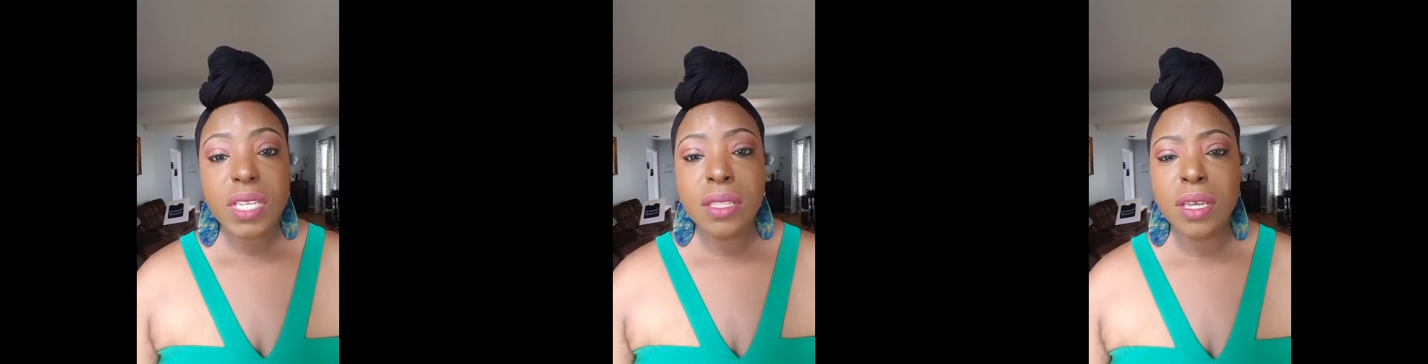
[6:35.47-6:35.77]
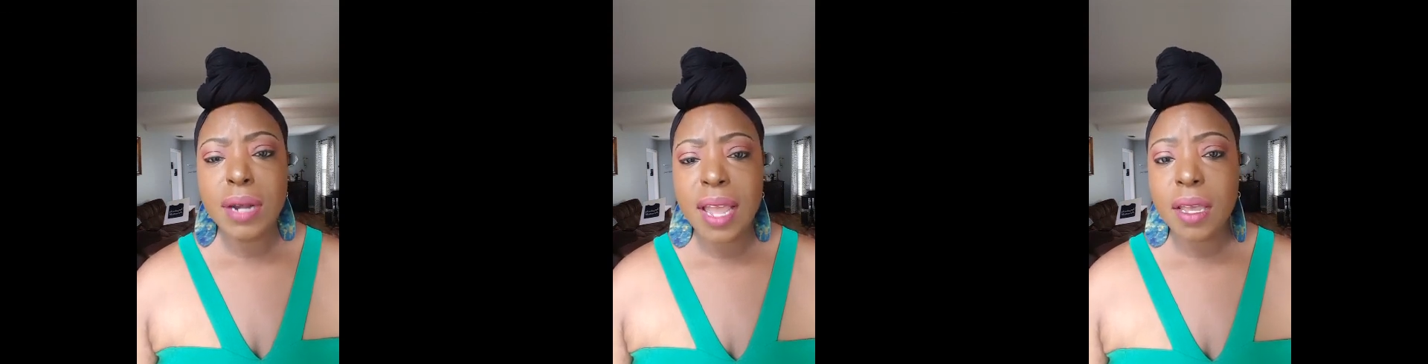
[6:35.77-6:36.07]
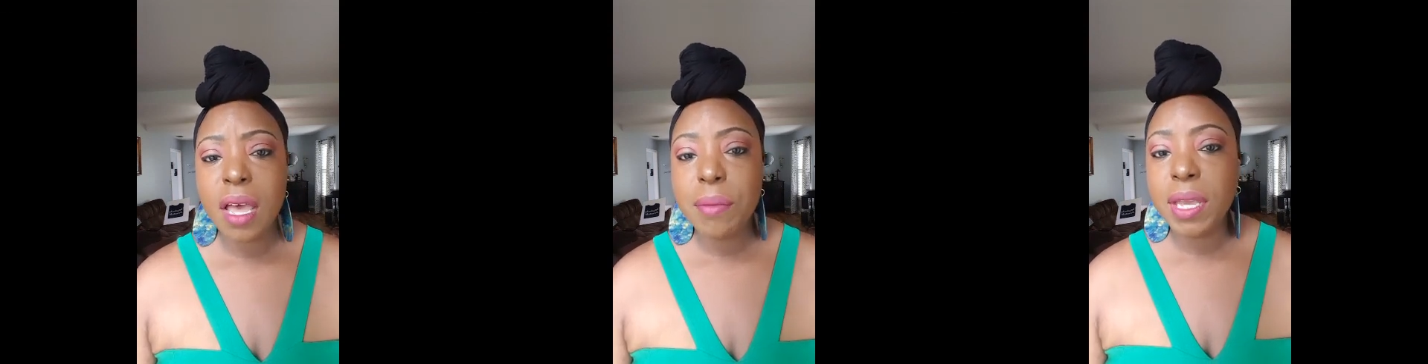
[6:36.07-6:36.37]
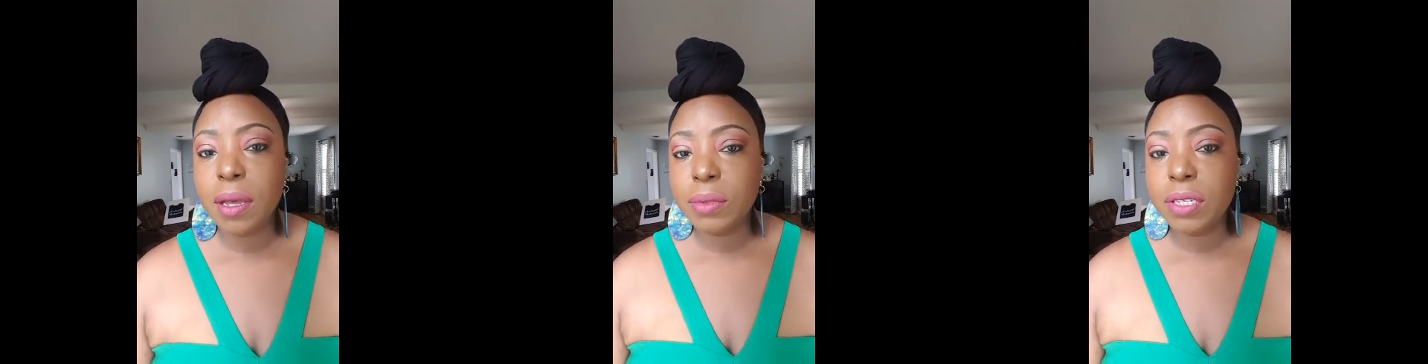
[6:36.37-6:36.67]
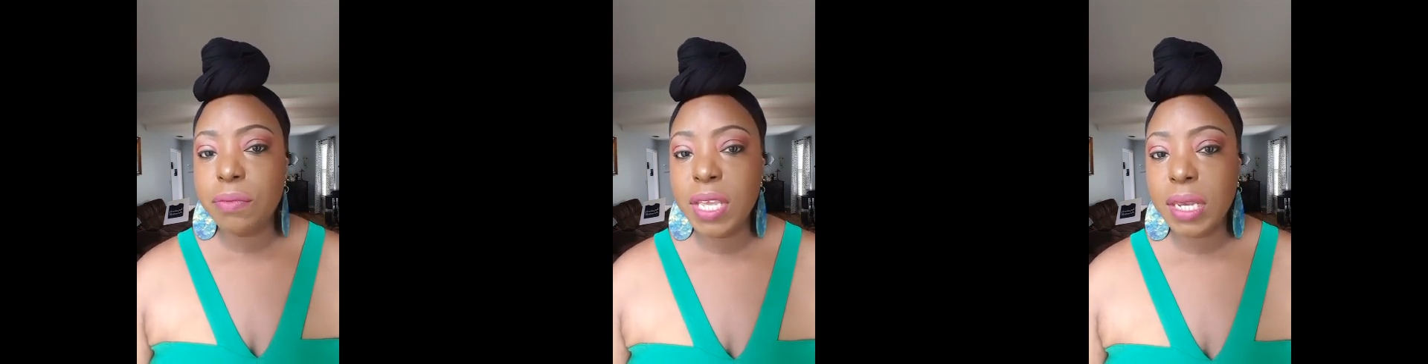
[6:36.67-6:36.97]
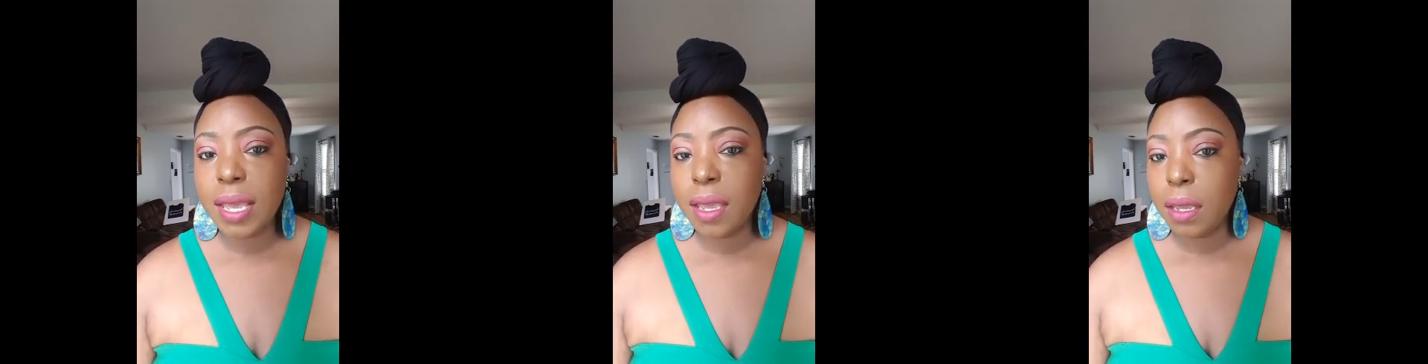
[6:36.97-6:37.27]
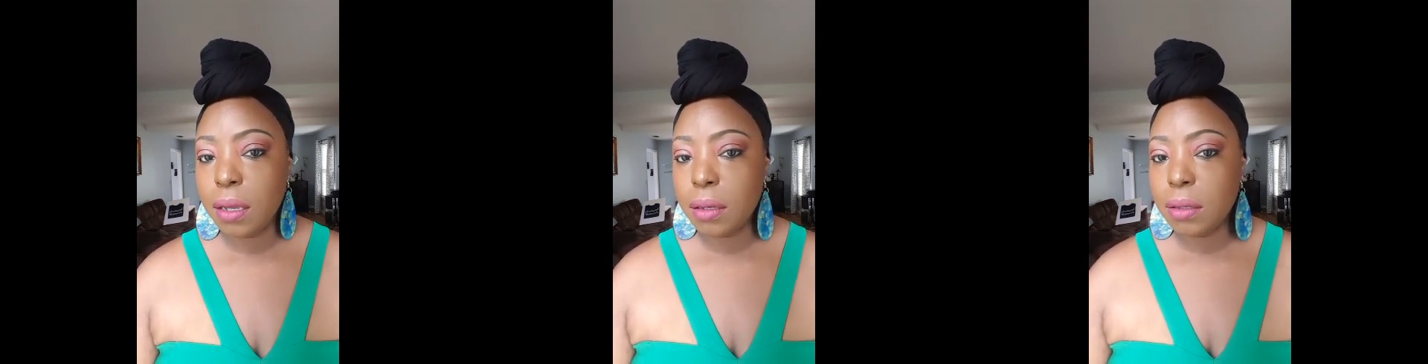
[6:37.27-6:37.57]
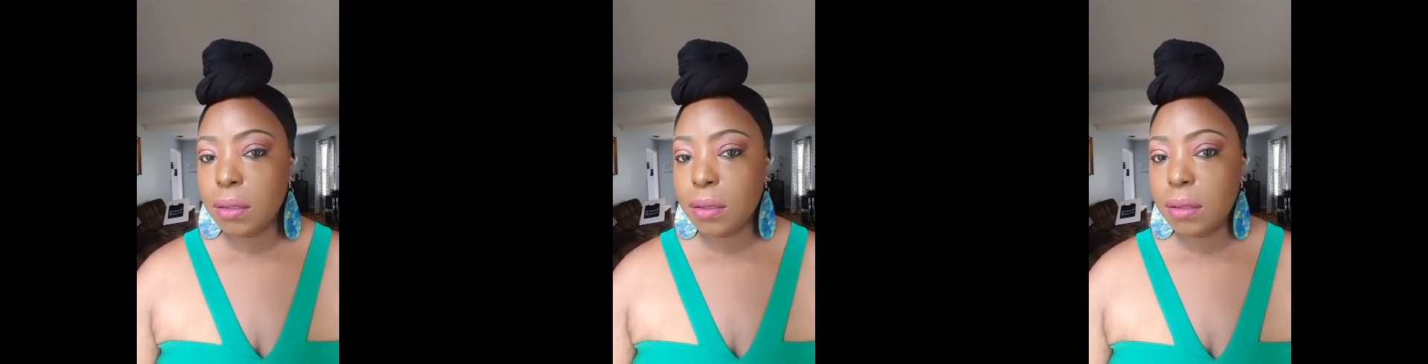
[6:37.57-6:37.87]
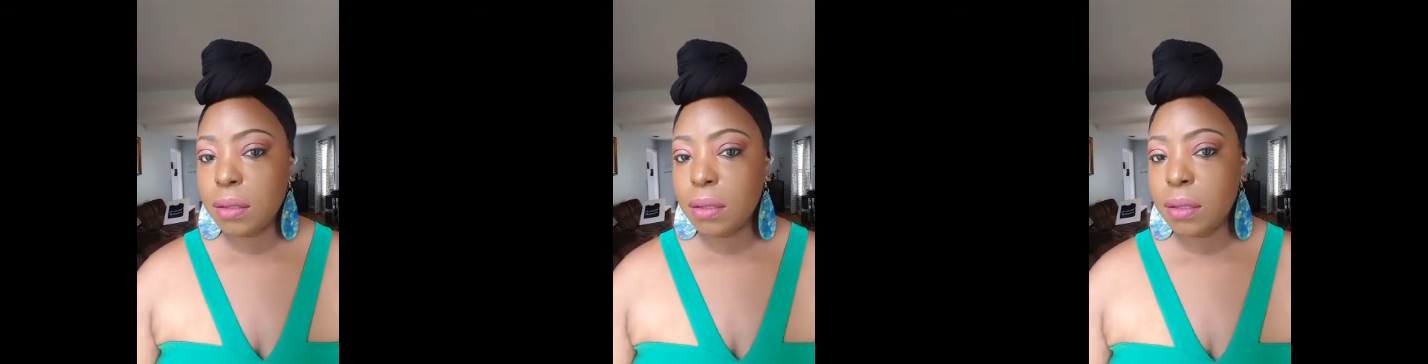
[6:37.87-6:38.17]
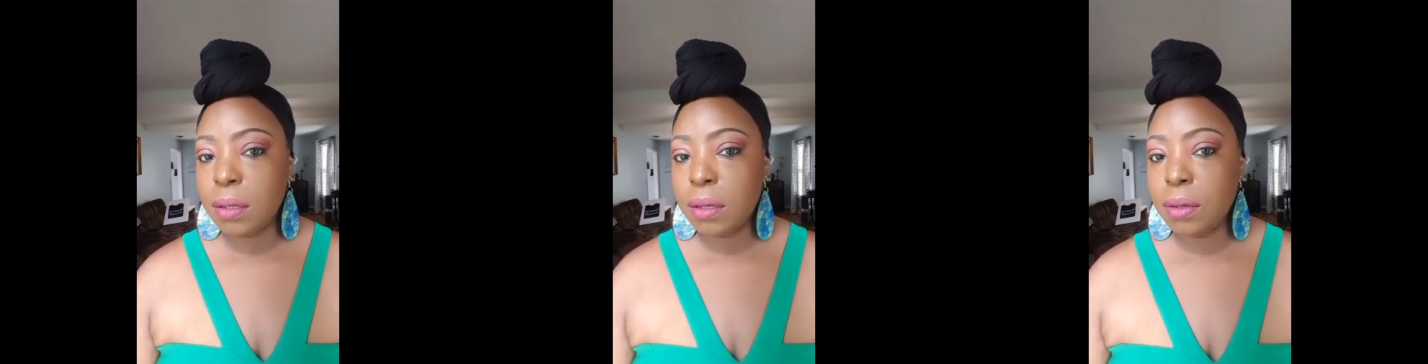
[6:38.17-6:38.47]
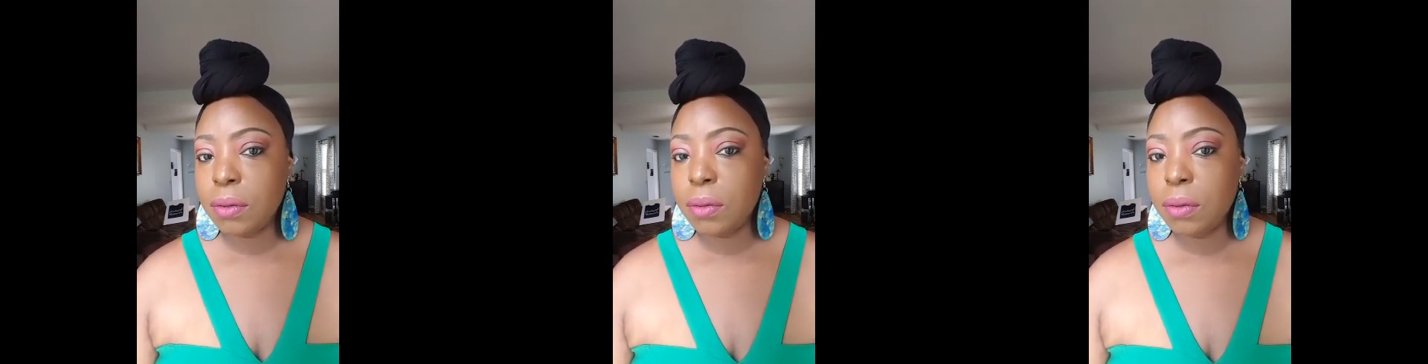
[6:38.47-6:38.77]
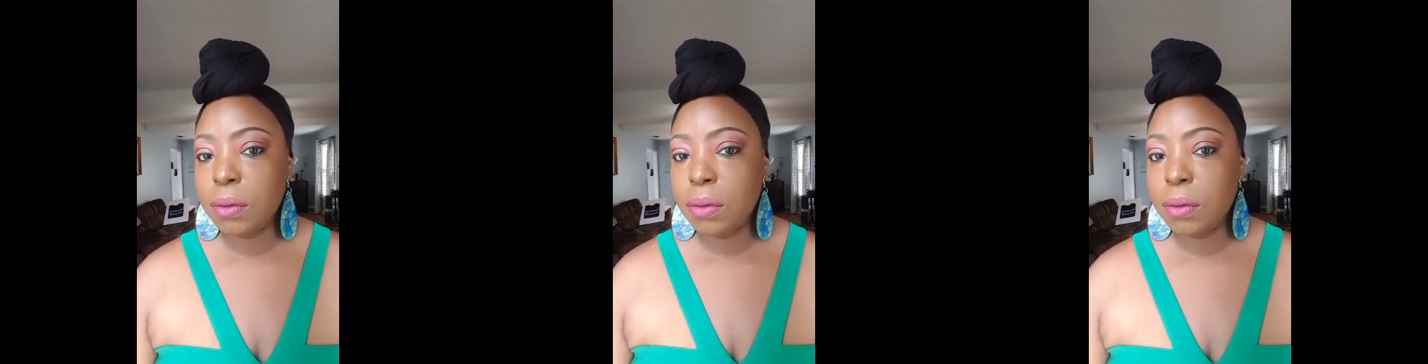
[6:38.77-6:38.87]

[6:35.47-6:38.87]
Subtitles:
they're not coming up to me like, uh-oh,